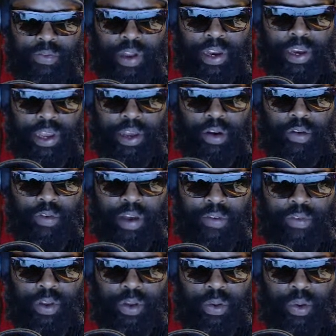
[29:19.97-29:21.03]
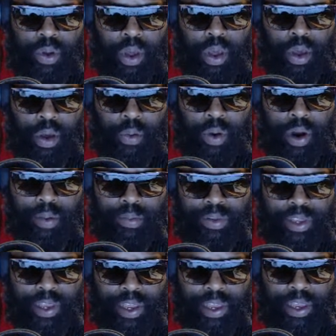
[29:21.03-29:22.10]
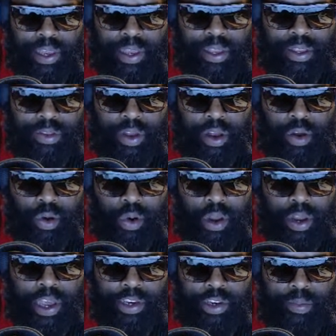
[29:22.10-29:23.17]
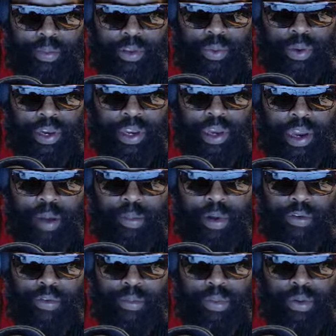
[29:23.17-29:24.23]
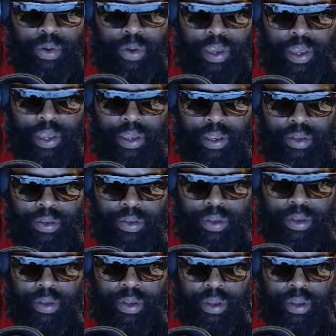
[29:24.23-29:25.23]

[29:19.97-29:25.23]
funding or revenue, what I'm seeing is a correlation between the number of employees